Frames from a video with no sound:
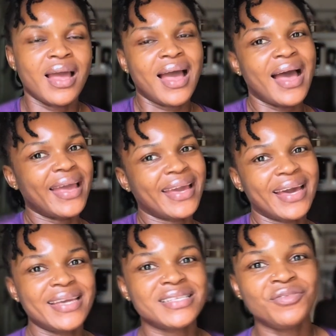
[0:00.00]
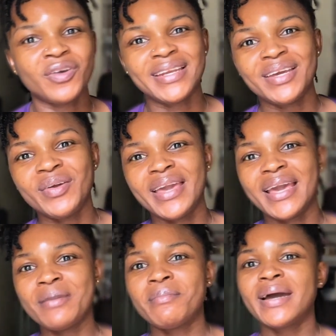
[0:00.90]
Hi guys, if you are new
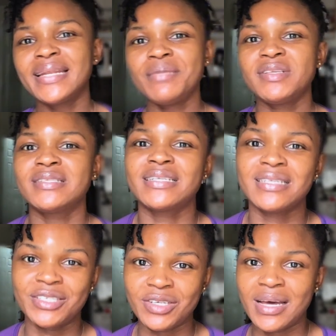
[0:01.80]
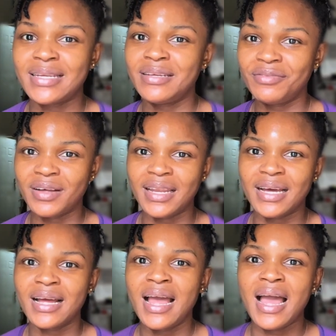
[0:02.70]
here, my name is Natasha
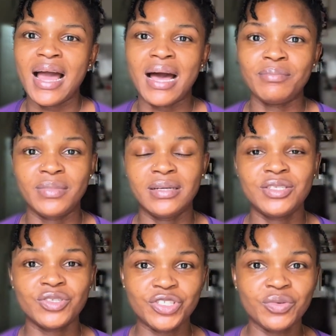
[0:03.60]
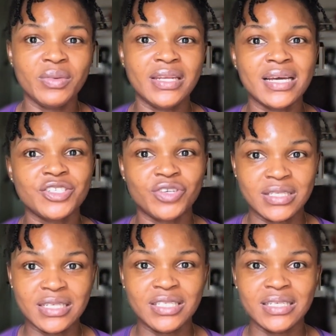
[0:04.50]
Adefala. I'm a social media
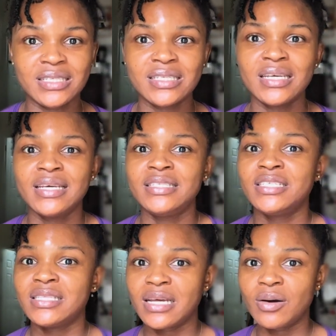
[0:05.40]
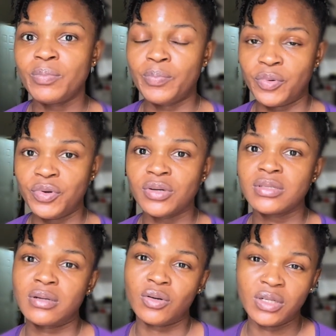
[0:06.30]
strategist, digital
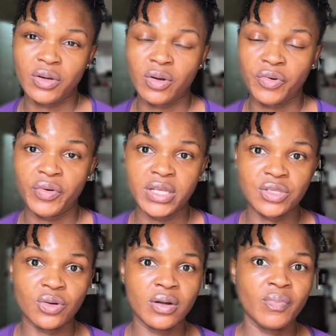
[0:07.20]
product creator,